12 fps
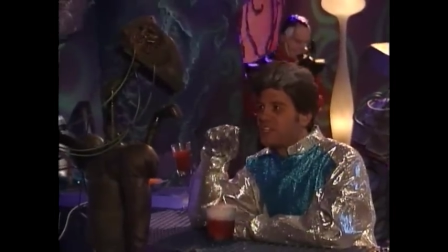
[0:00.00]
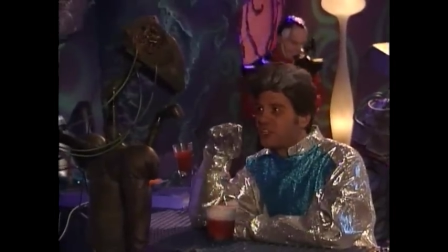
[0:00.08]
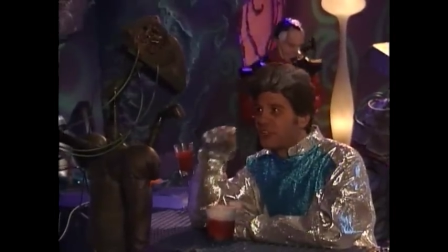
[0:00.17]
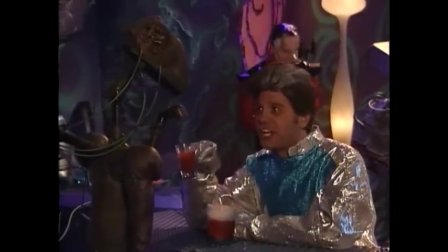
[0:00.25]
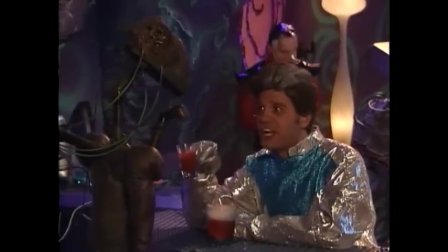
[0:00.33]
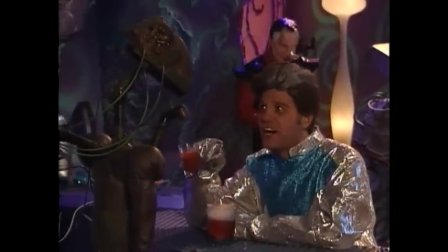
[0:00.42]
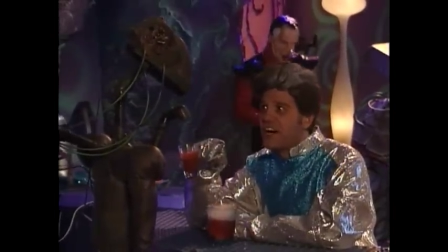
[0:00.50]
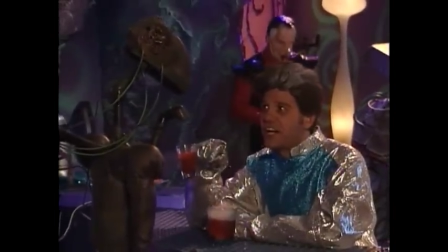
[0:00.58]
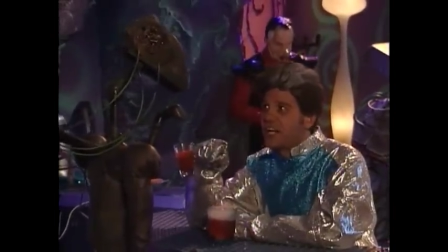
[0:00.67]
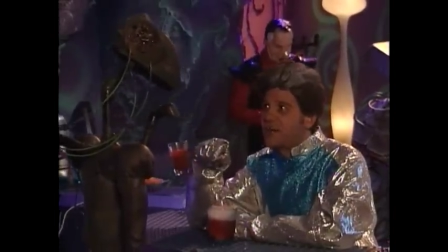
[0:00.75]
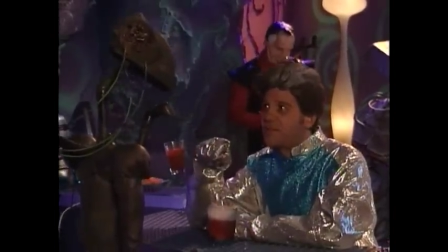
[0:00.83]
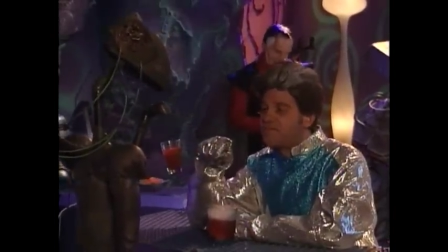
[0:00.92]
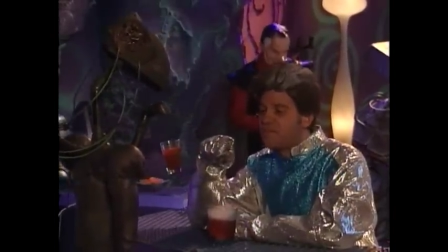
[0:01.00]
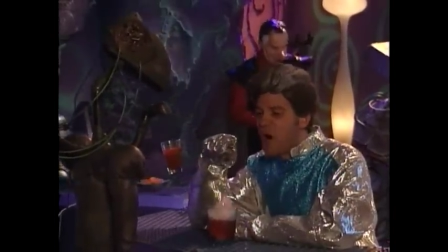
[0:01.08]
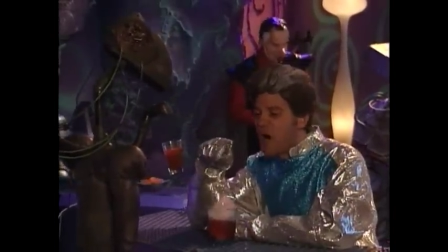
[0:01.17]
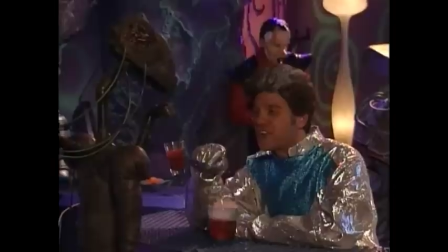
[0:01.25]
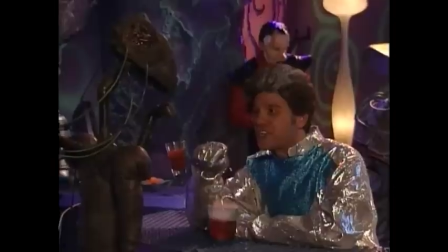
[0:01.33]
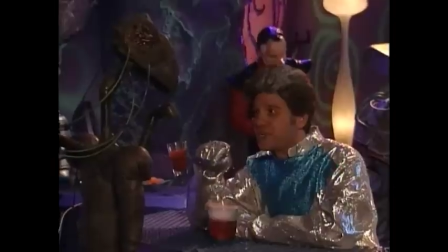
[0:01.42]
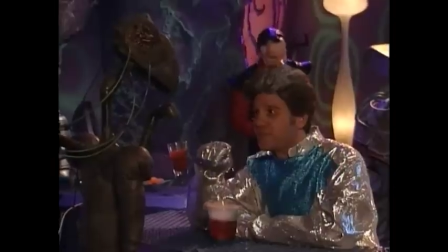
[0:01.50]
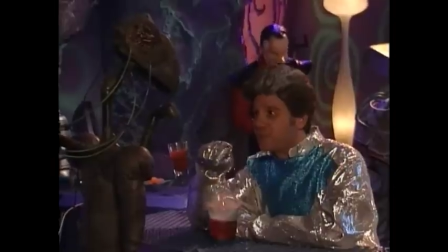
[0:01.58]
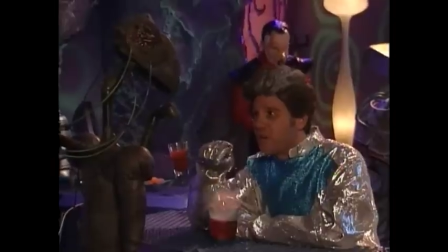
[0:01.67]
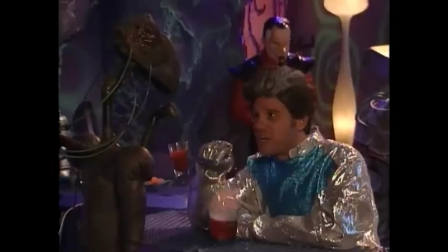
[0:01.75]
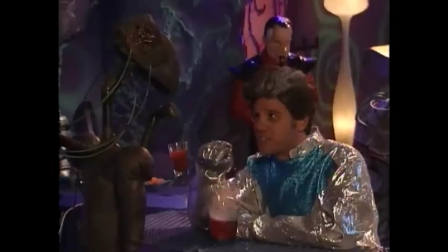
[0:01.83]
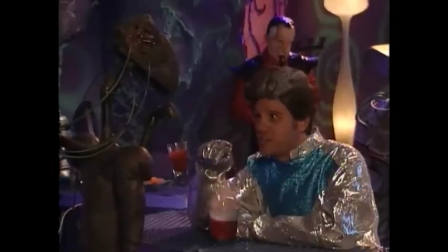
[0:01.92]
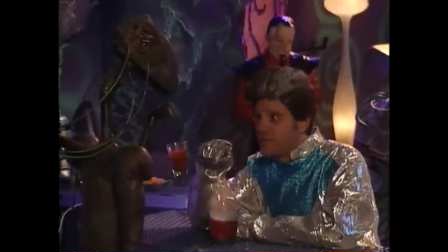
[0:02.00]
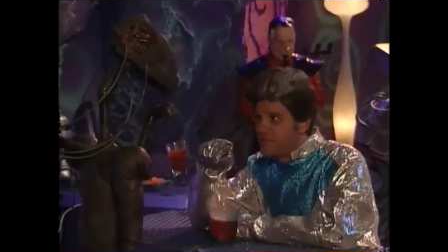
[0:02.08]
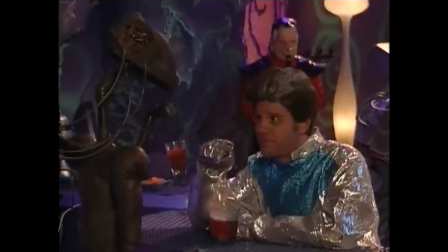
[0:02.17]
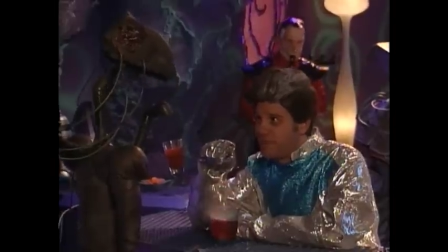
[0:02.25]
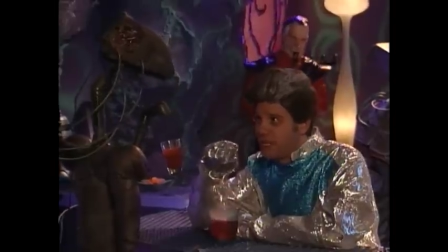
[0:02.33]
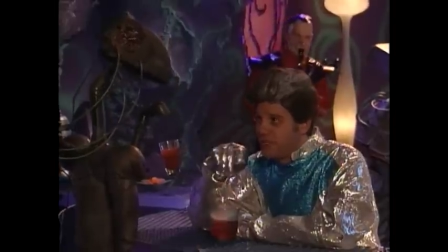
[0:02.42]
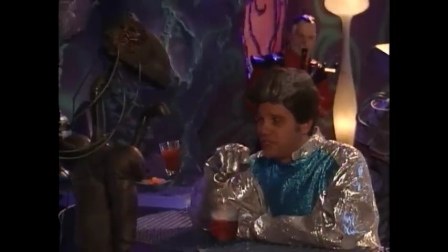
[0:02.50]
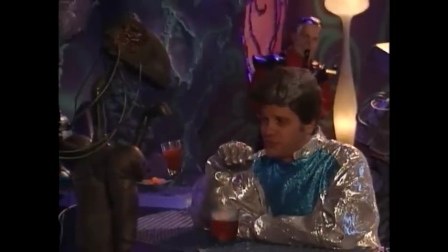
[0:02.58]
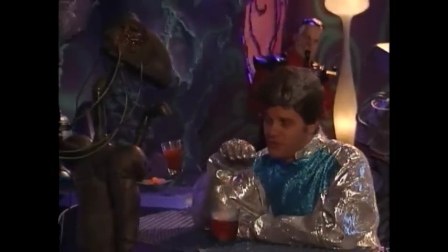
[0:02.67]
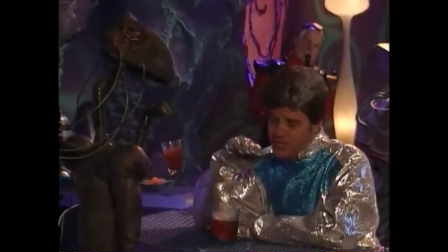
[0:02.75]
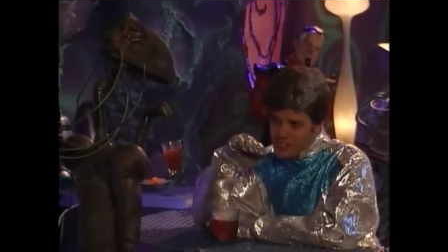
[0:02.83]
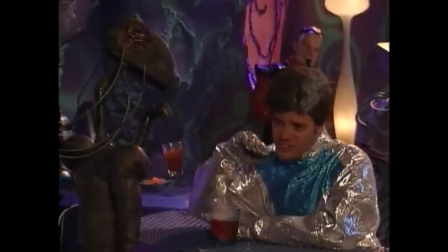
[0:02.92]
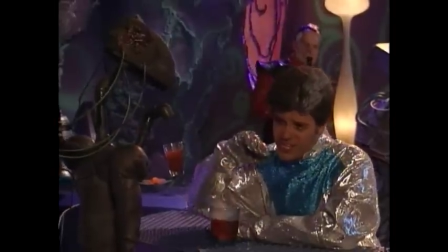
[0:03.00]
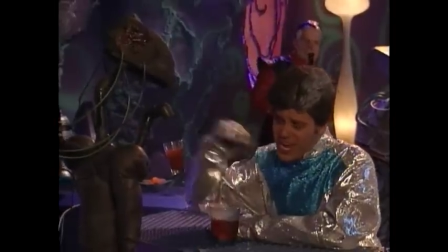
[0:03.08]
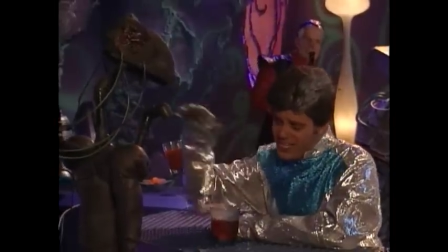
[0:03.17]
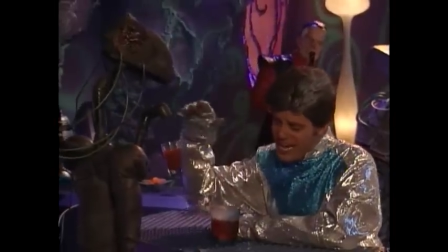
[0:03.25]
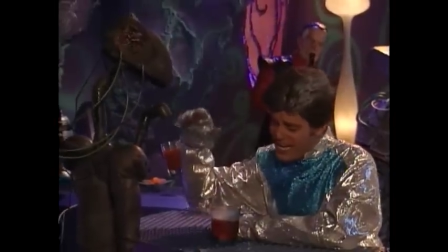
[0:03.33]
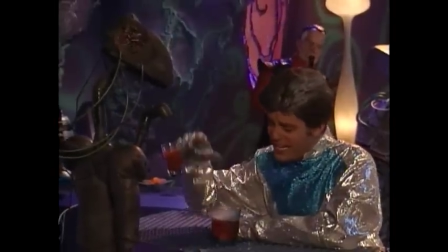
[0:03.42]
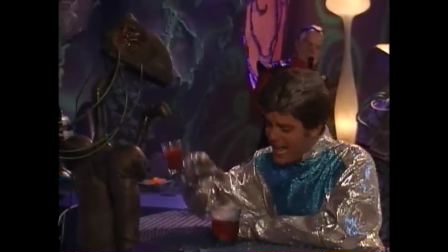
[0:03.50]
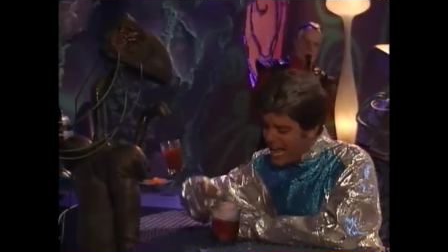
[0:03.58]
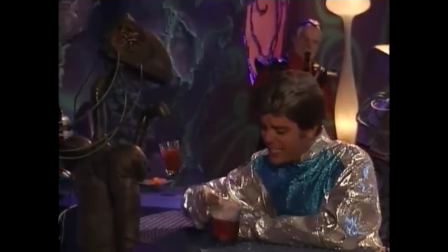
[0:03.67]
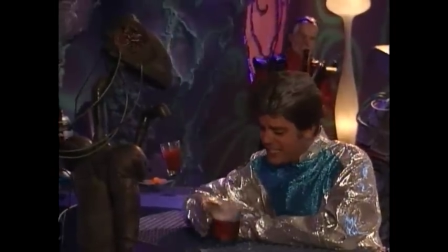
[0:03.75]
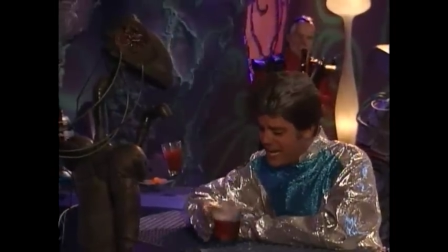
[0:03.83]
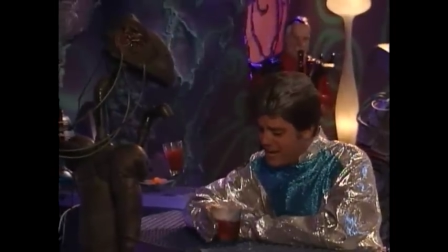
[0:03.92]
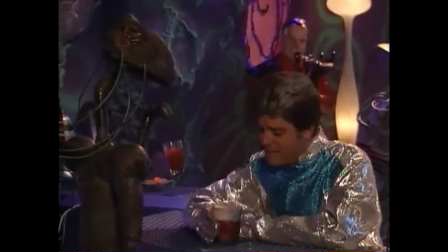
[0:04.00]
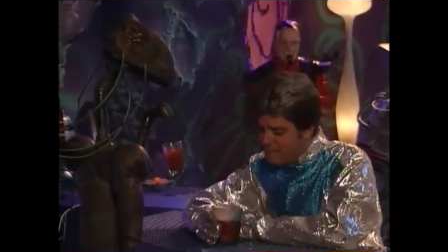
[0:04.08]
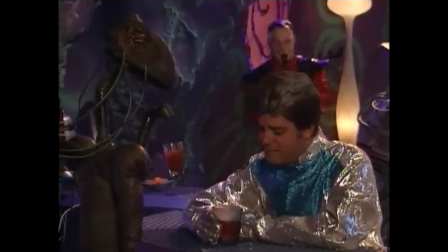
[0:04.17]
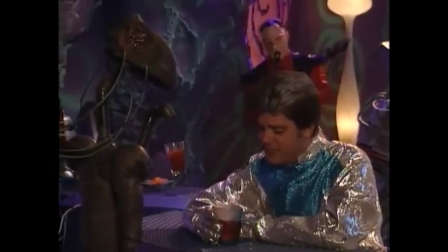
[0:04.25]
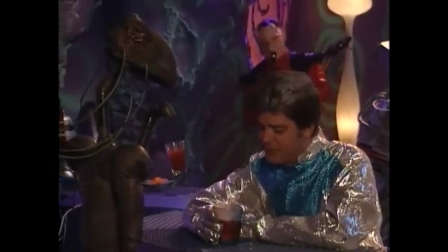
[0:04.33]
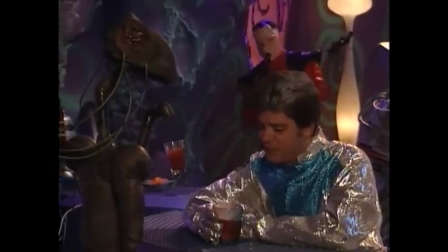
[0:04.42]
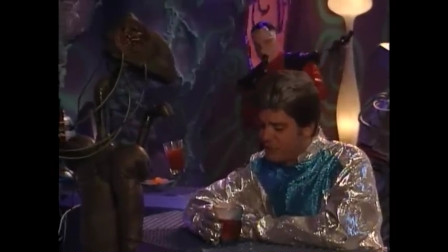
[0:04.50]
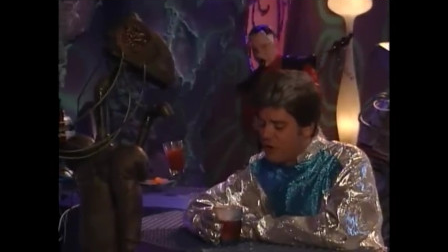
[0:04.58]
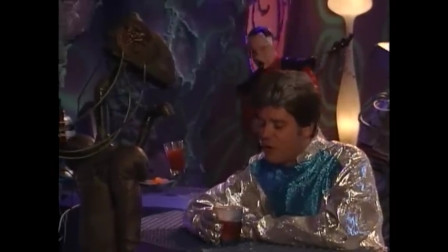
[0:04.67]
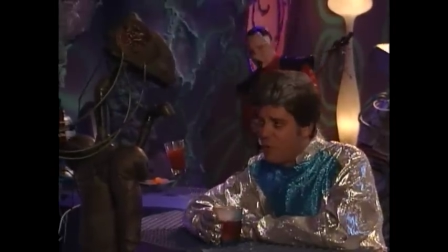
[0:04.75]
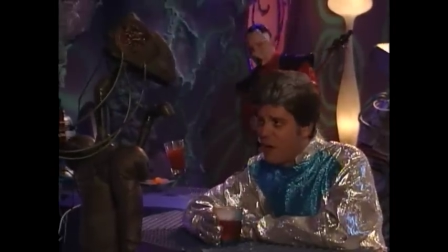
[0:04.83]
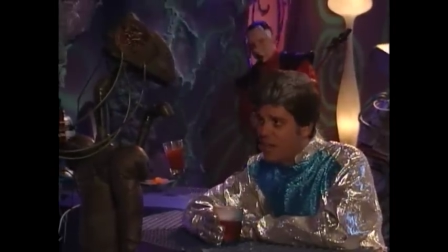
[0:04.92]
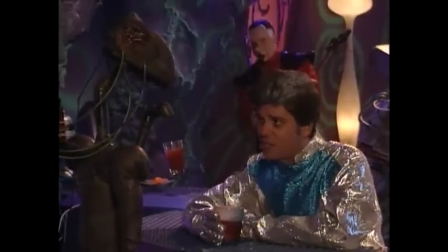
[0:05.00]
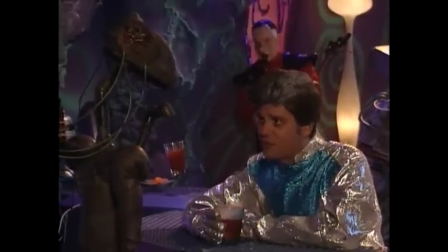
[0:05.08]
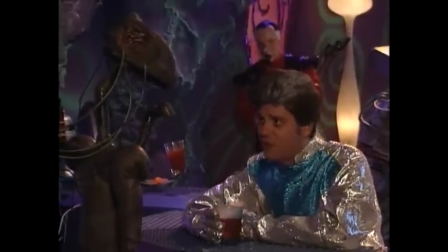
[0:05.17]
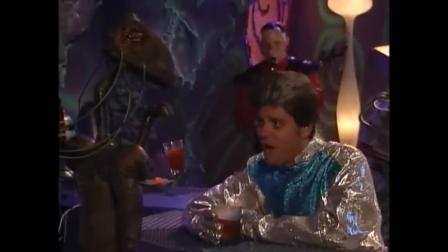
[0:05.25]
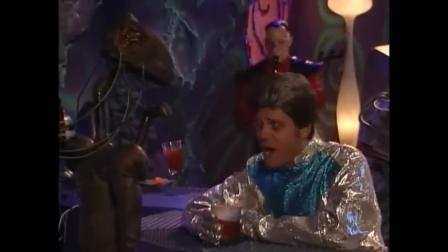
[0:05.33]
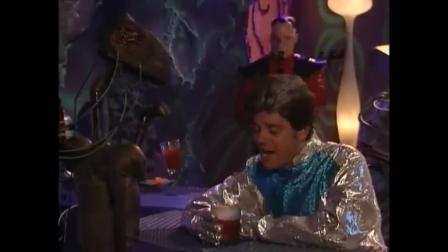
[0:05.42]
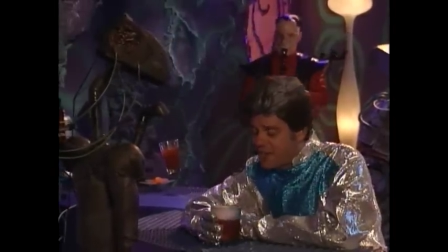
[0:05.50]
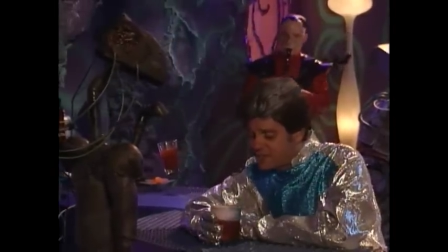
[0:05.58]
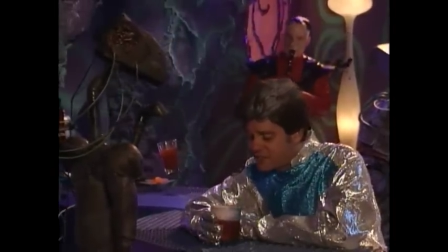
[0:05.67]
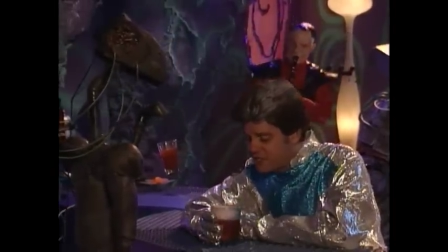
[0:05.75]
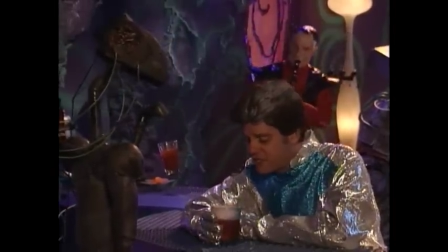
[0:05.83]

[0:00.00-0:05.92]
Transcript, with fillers: tree hugging Martian President Billings went and signed that goddamn Bill of Robots' Rights.